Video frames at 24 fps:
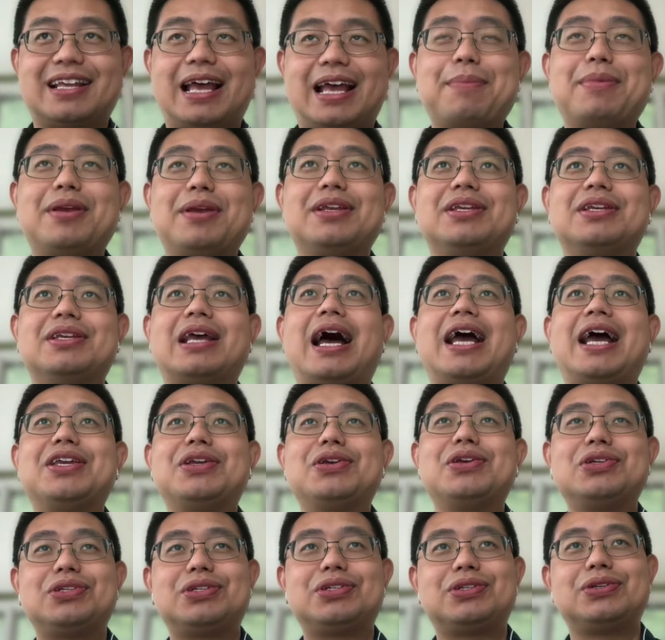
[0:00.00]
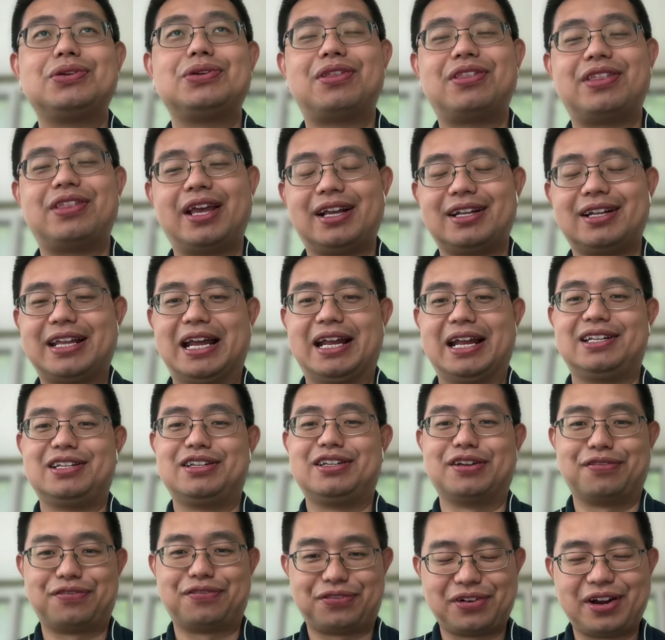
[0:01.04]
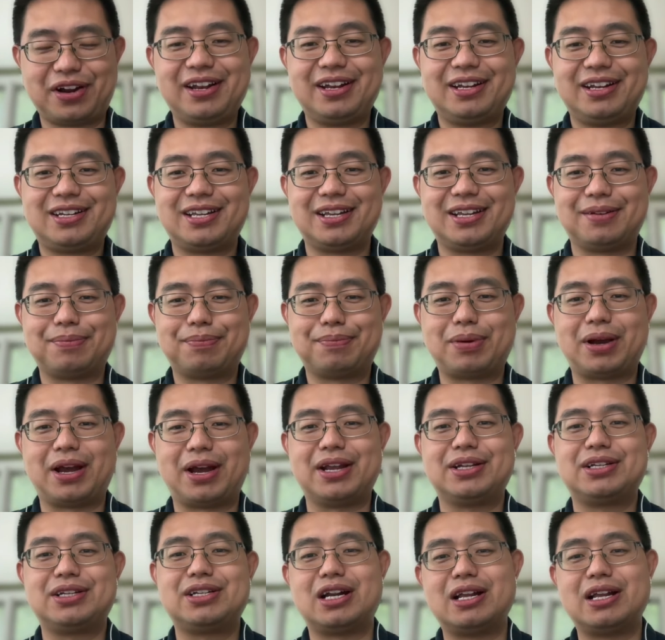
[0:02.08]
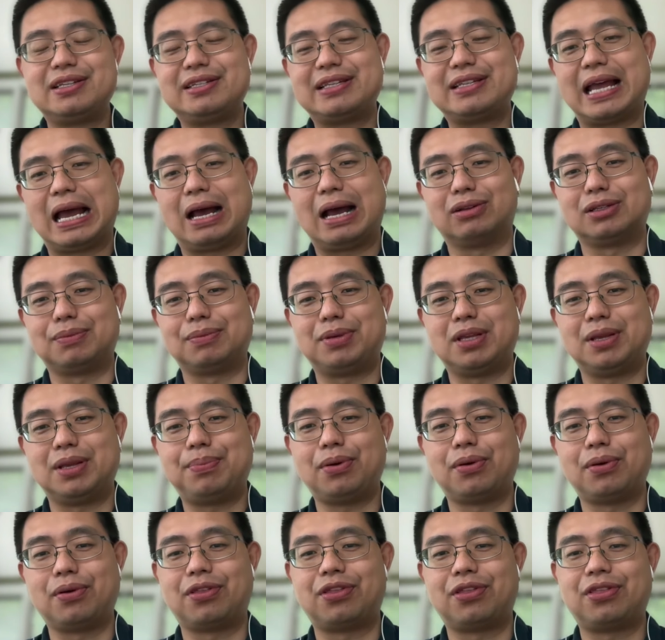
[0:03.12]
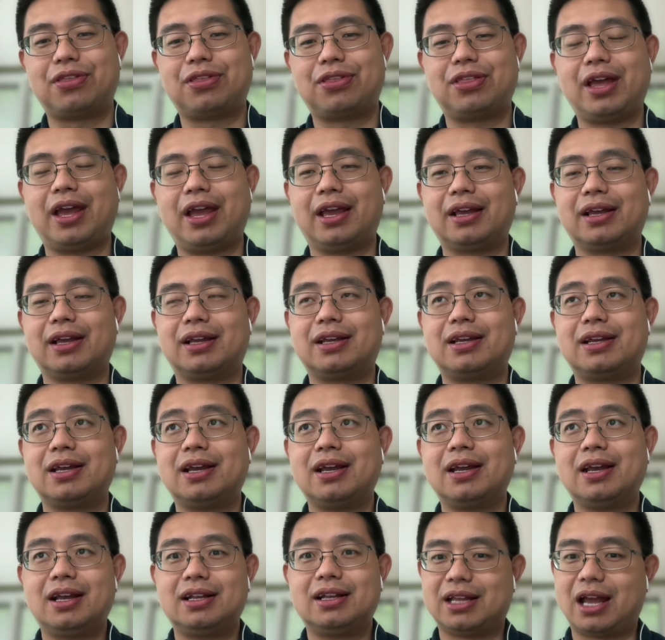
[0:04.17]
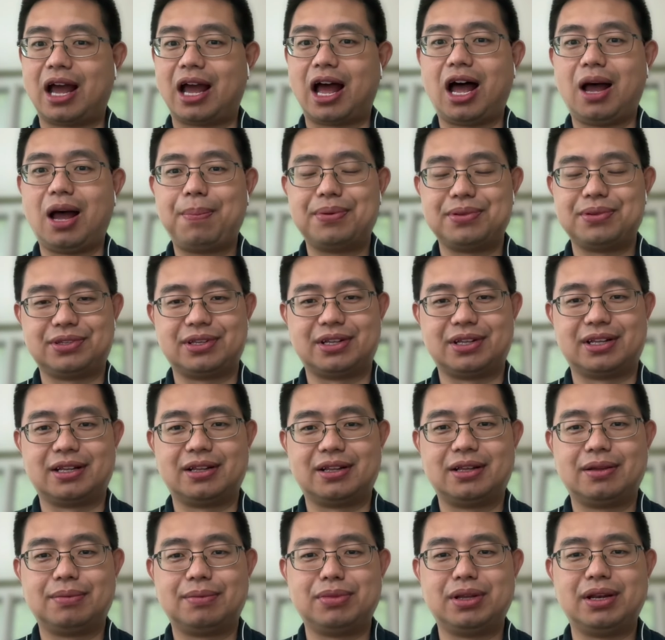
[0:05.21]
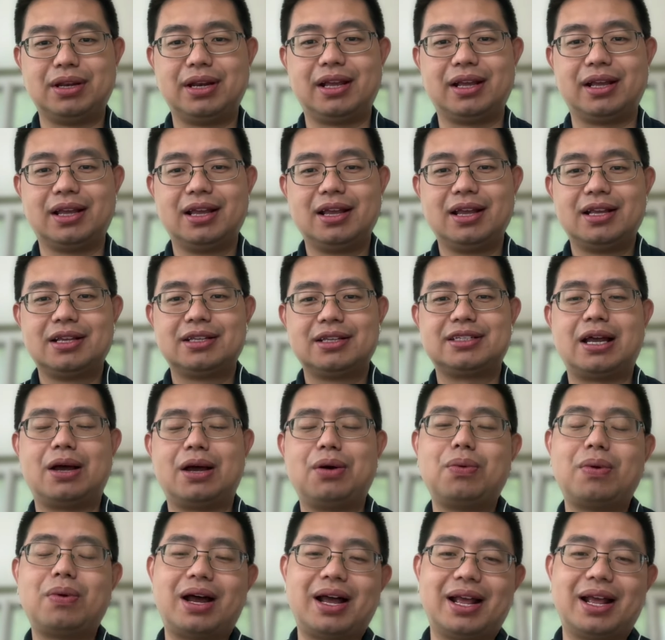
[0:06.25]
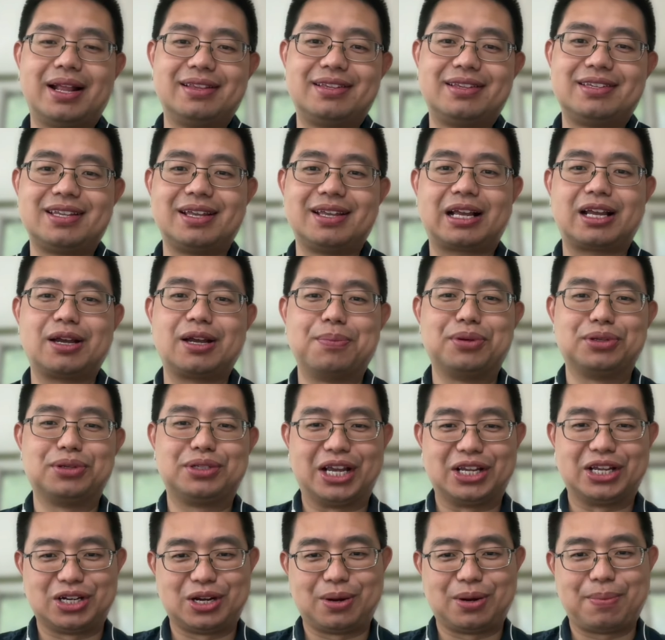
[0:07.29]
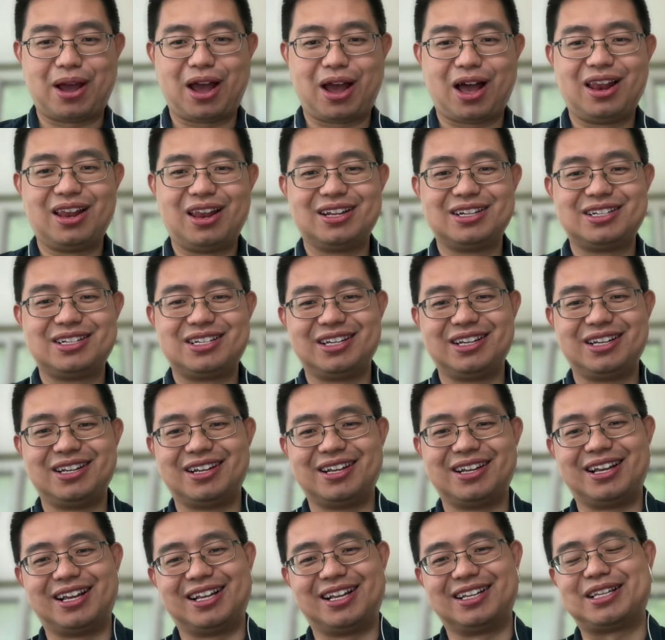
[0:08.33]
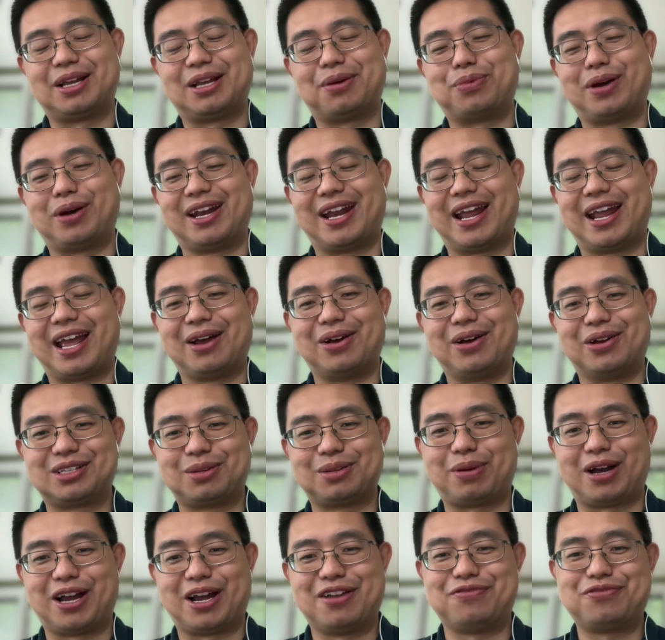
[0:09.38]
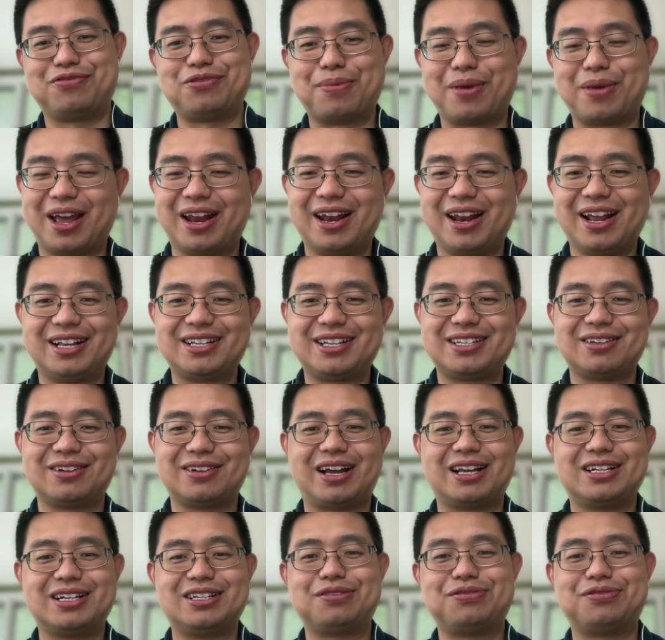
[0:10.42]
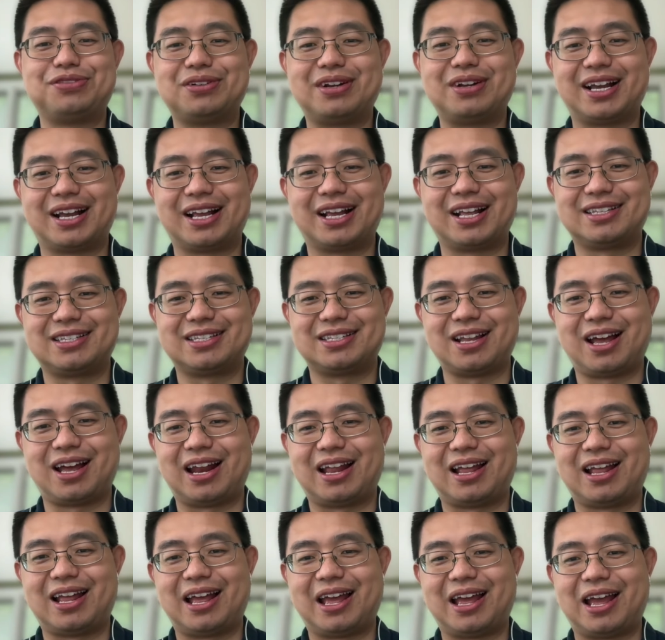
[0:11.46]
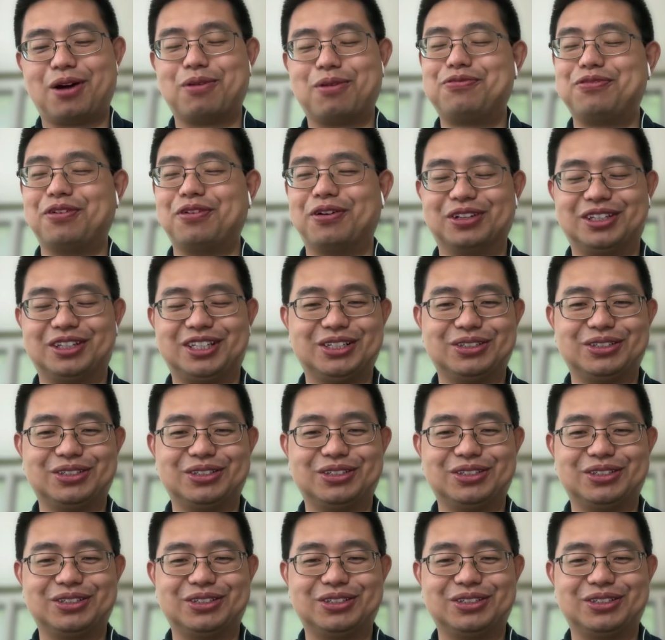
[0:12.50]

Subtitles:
I used to think they're different, but it turns out people think the opposite, meaning someone's computational biology is someone else bioinformatics. So I just feel like it's not helpful to